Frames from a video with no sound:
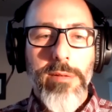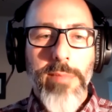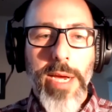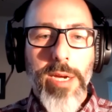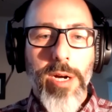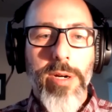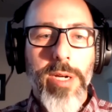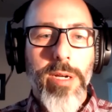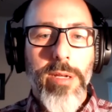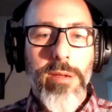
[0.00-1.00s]

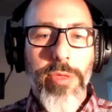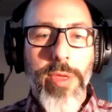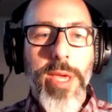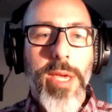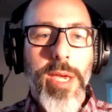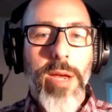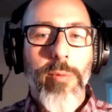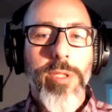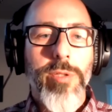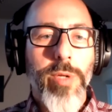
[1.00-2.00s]
current thinking on
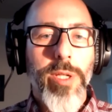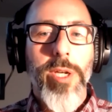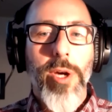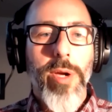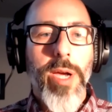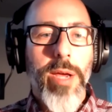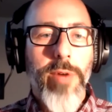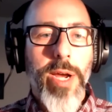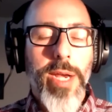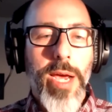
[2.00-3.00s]
what's really going on right
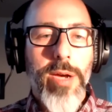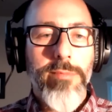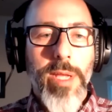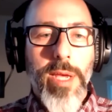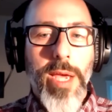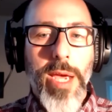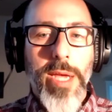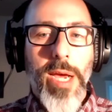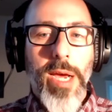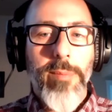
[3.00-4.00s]
now. And
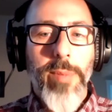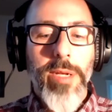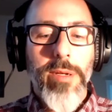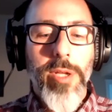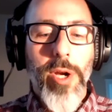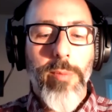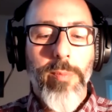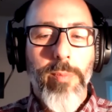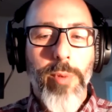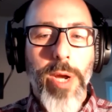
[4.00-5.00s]
but
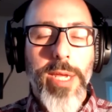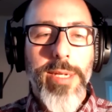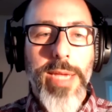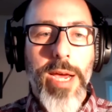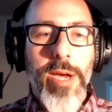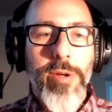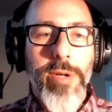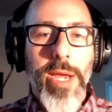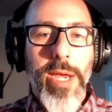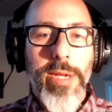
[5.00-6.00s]
breaking down
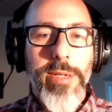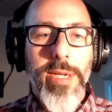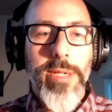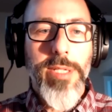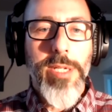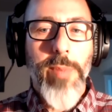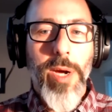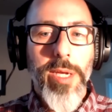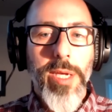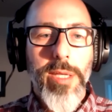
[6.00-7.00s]
and
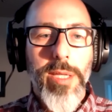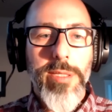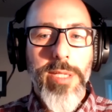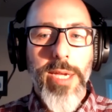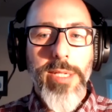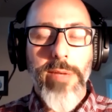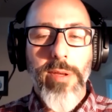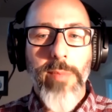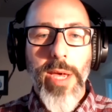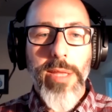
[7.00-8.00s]
debunking the
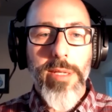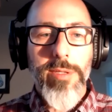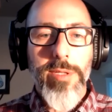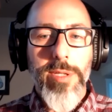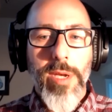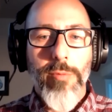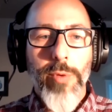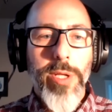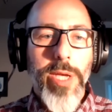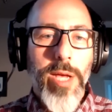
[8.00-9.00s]
scientific methods
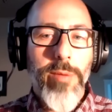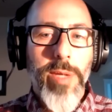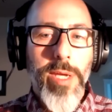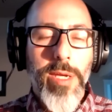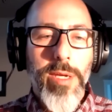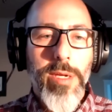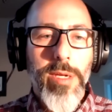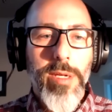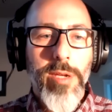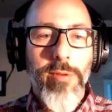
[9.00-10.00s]
really helped me
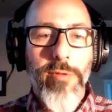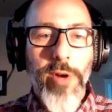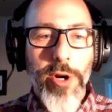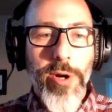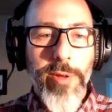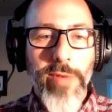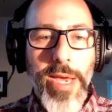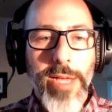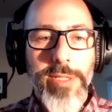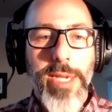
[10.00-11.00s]
confirm and
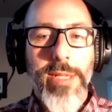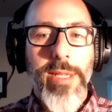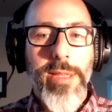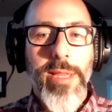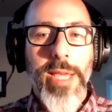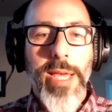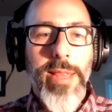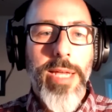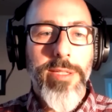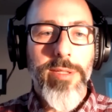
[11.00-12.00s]
validate
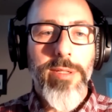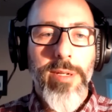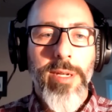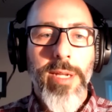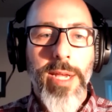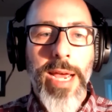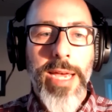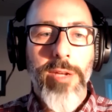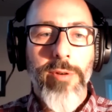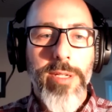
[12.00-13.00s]
that's an
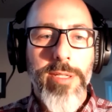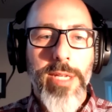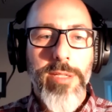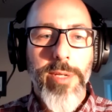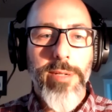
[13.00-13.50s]
inaccurate assessment.